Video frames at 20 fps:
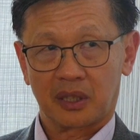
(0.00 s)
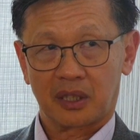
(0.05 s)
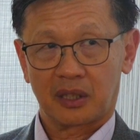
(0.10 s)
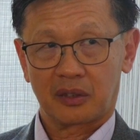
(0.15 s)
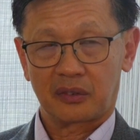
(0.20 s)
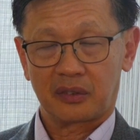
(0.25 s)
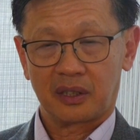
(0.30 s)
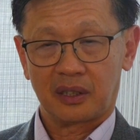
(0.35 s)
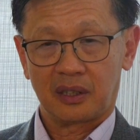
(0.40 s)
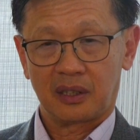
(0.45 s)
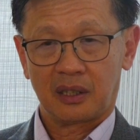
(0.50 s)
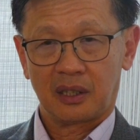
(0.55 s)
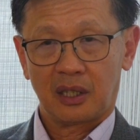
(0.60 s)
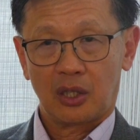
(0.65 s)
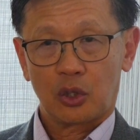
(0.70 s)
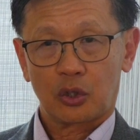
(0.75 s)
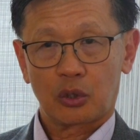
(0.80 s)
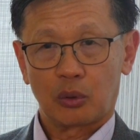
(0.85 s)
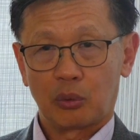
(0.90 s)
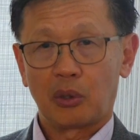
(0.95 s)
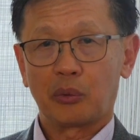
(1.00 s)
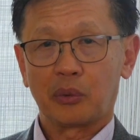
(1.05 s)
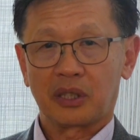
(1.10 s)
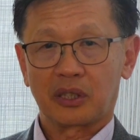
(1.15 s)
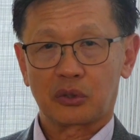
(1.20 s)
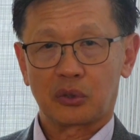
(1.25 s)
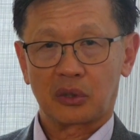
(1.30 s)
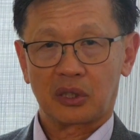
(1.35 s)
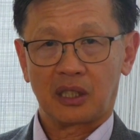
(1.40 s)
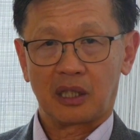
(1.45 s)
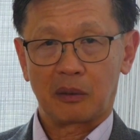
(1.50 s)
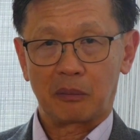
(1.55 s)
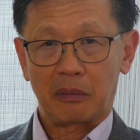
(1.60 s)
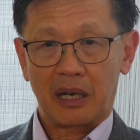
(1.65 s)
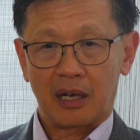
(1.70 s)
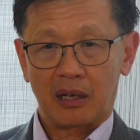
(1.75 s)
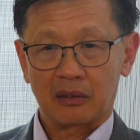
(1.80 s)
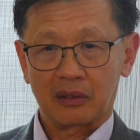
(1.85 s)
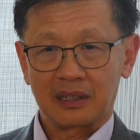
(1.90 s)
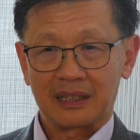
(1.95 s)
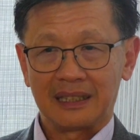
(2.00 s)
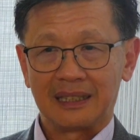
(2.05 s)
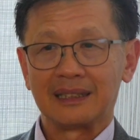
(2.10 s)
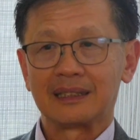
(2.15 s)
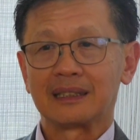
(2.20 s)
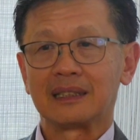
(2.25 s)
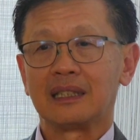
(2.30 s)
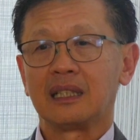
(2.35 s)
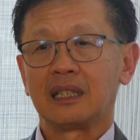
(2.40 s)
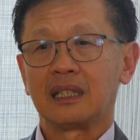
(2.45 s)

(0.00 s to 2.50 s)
recovery. So what we're talking about is